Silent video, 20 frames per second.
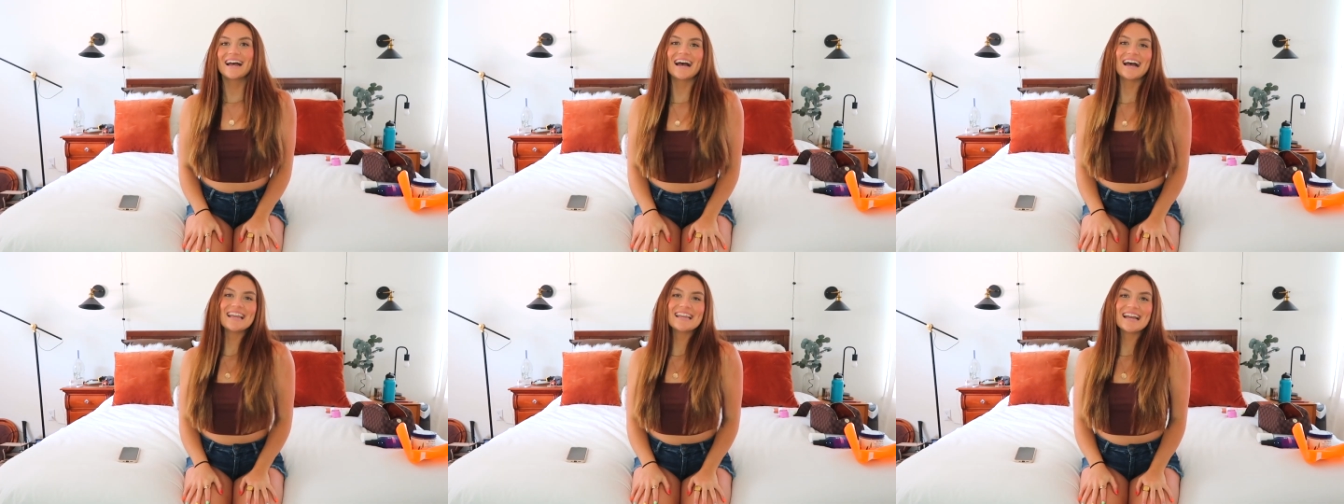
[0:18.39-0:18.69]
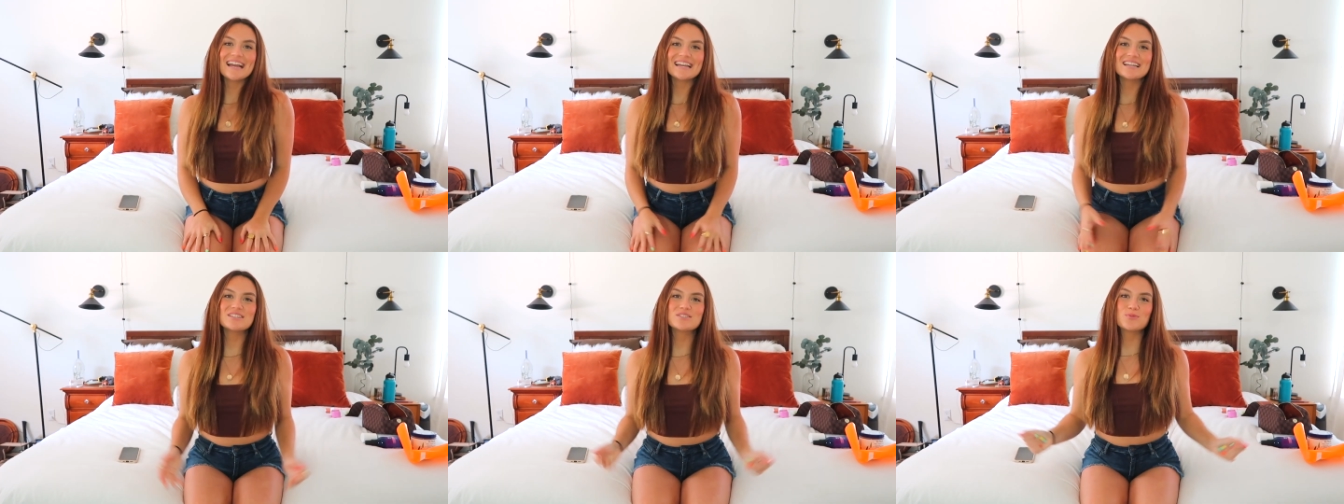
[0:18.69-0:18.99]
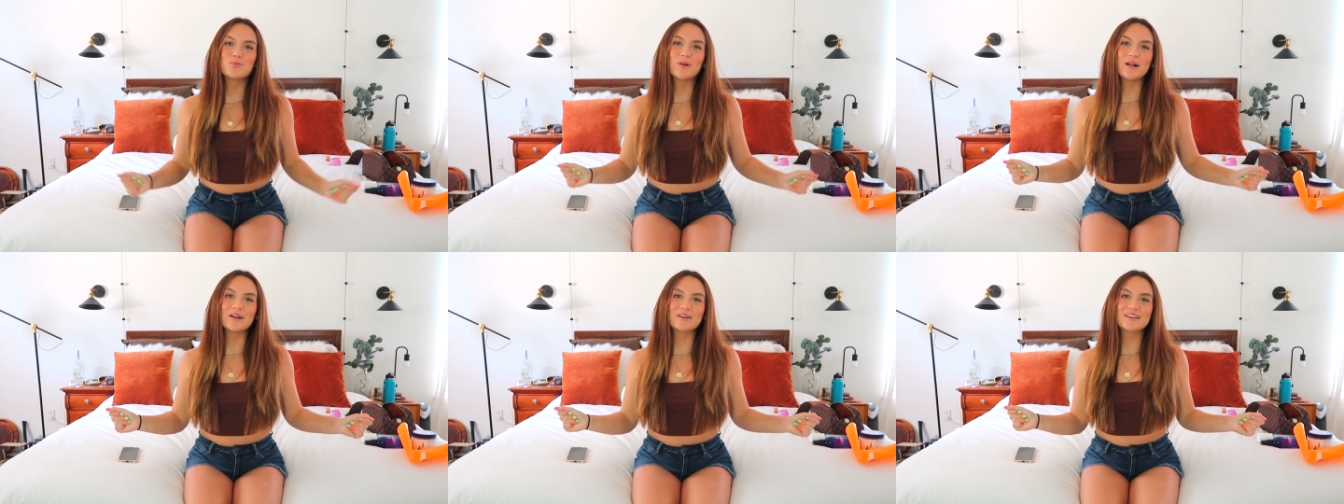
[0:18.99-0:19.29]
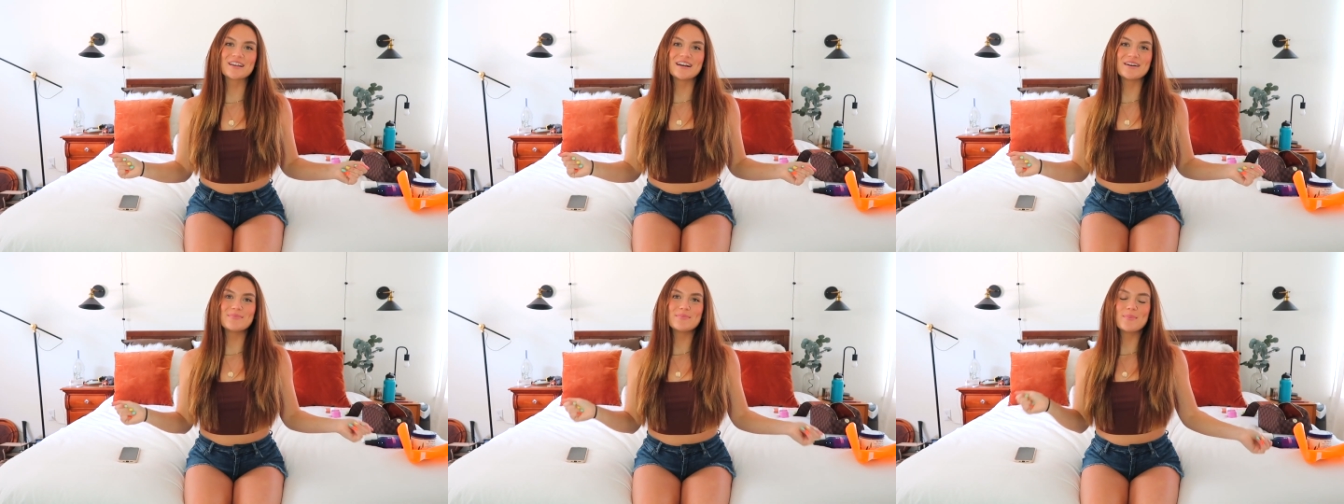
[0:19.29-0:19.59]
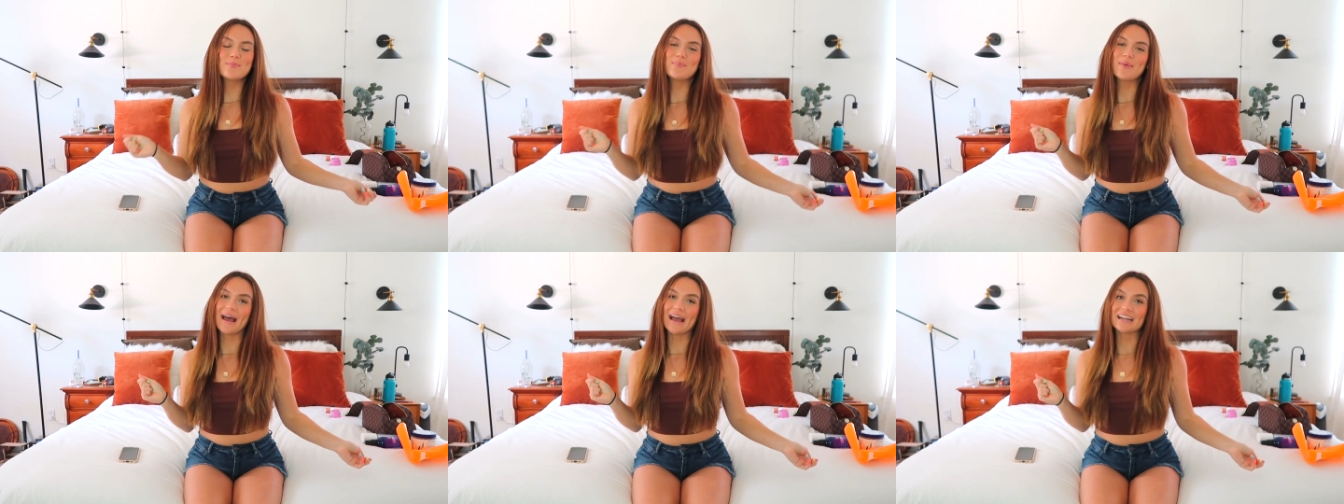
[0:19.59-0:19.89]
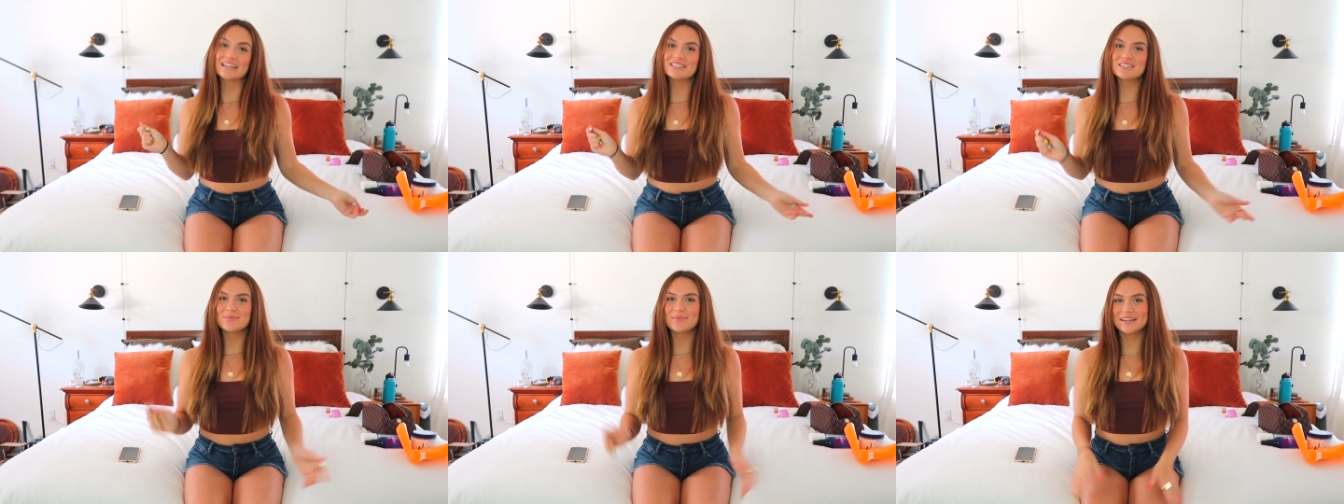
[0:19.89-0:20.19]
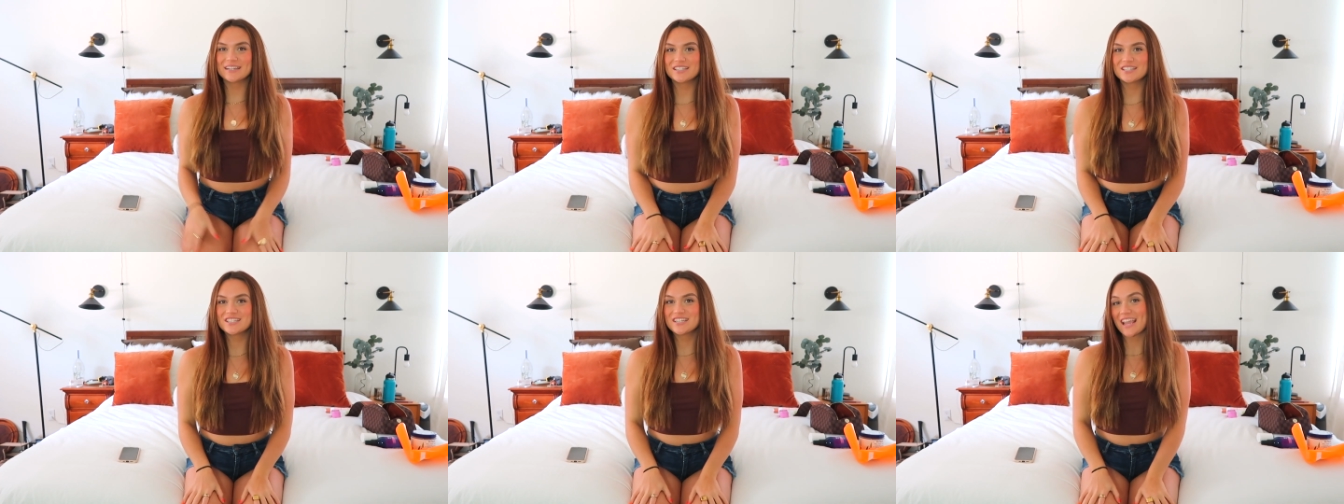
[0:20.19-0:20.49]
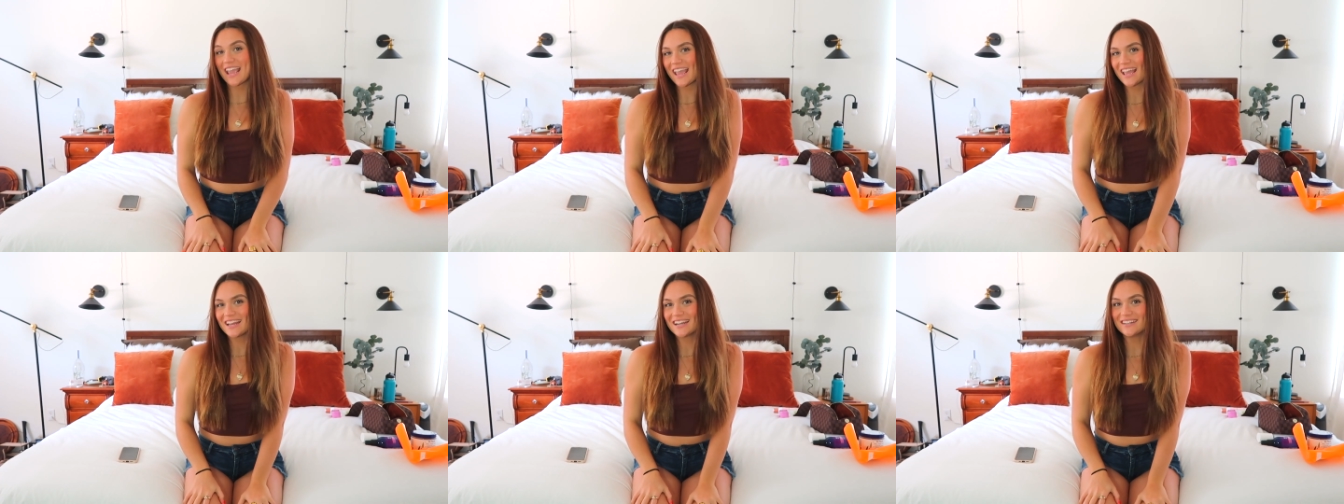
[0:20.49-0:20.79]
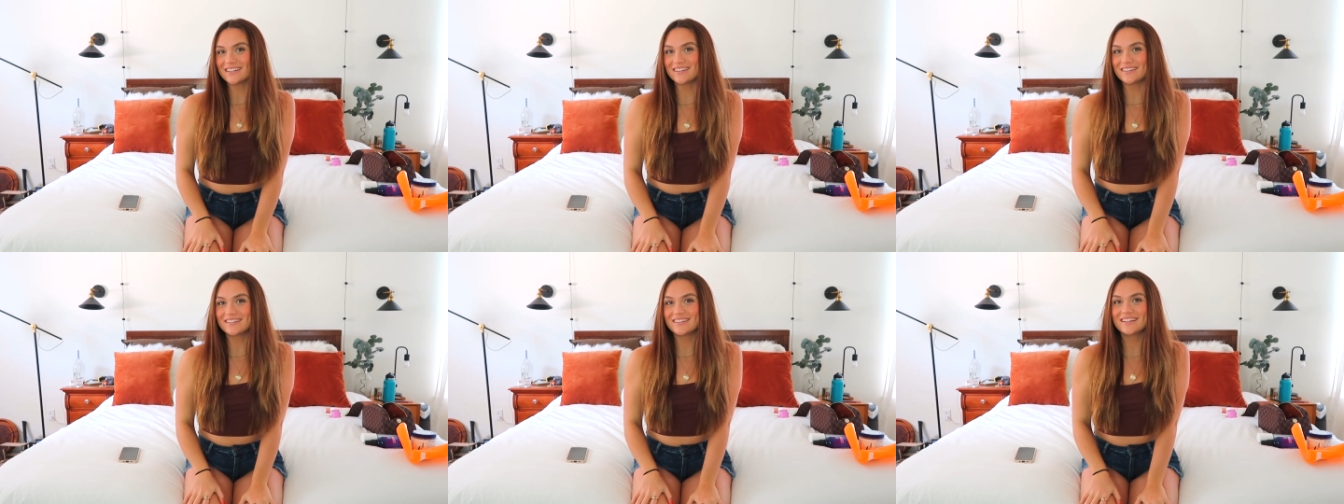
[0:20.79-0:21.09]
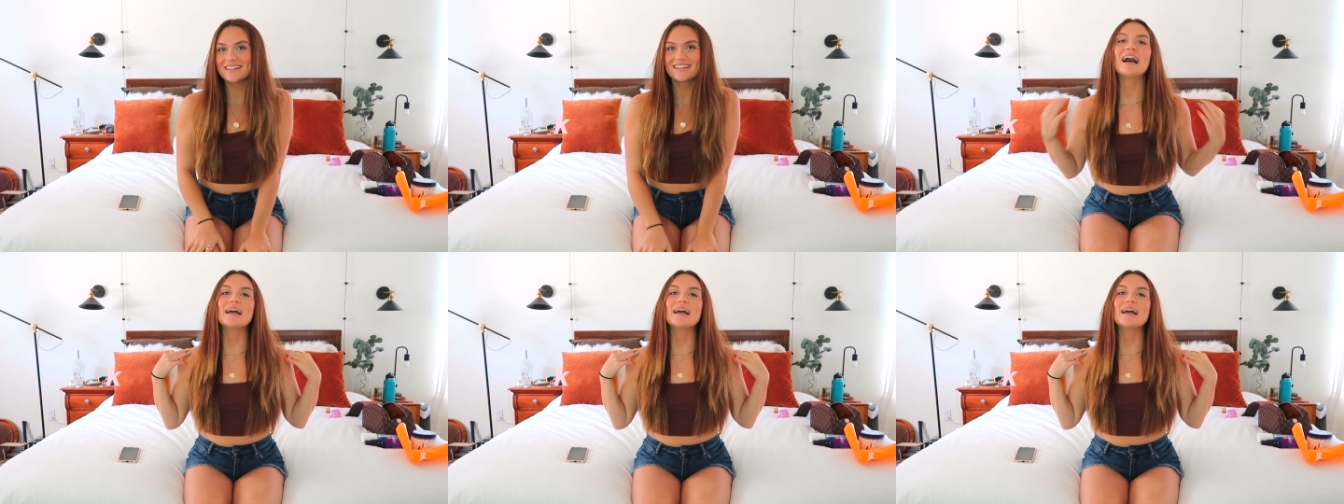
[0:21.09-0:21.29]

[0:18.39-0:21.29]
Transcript: Hi guys, welcome back to my channel.